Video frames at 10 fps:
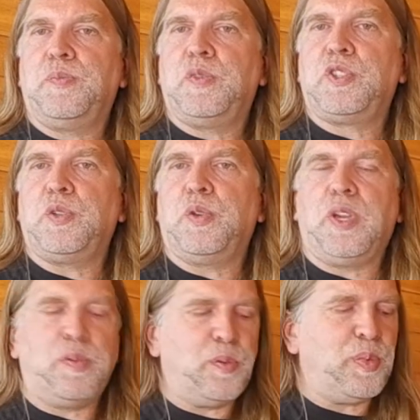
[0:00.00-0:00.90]
So I'm
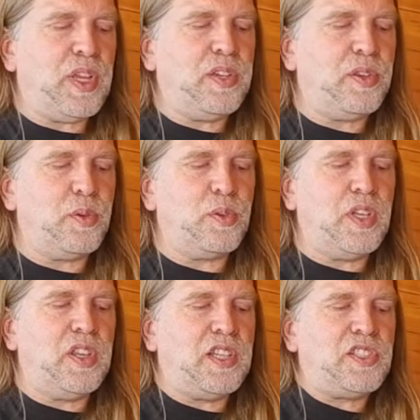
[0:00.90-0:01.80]
going to play a third,
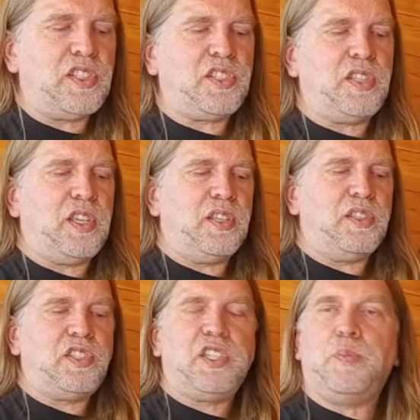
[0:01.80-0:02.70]
and that's just, again,
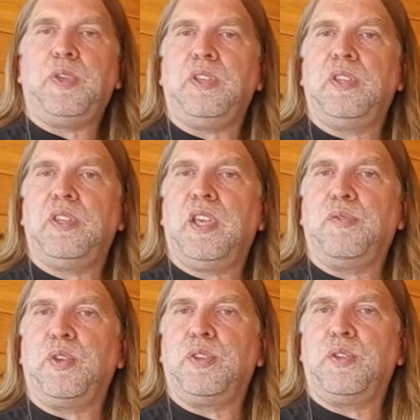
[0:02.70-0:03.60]
skipping
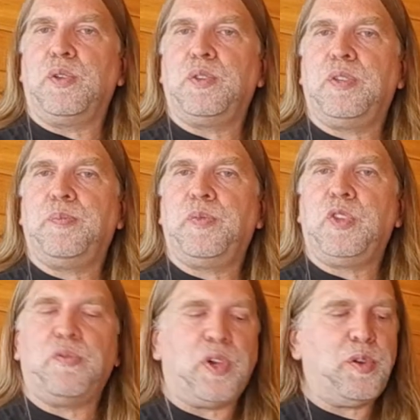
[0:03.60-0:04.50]
every other note.
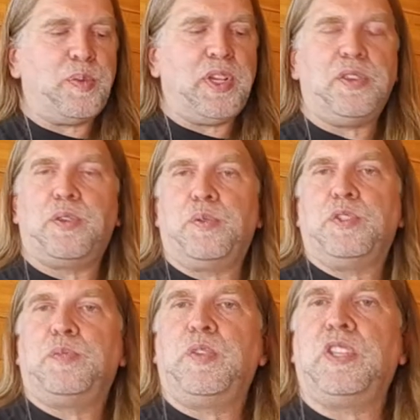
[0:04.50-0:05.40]
You've already played thirds,
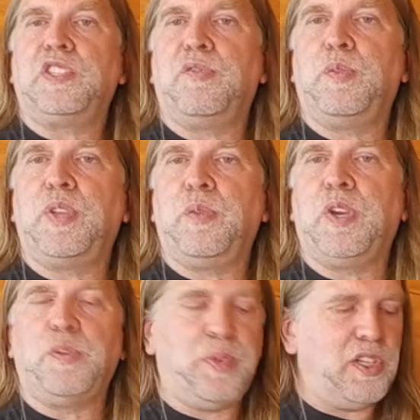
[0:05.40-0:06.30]
because if you play
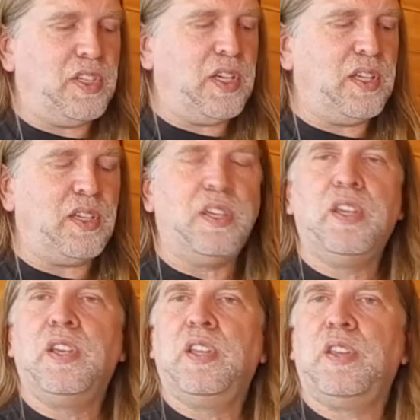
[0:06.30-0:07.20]
minor pentatonic,
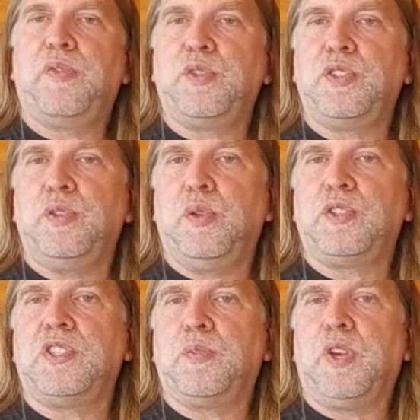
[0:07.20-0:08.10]
the first 2 notes
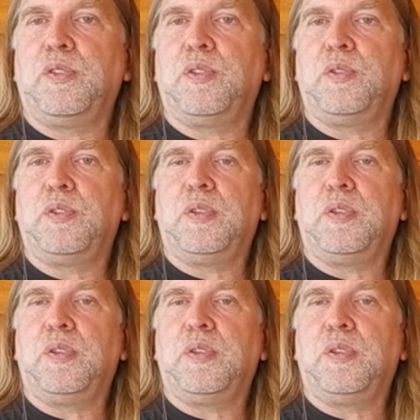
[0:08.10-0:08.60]
is a minor third.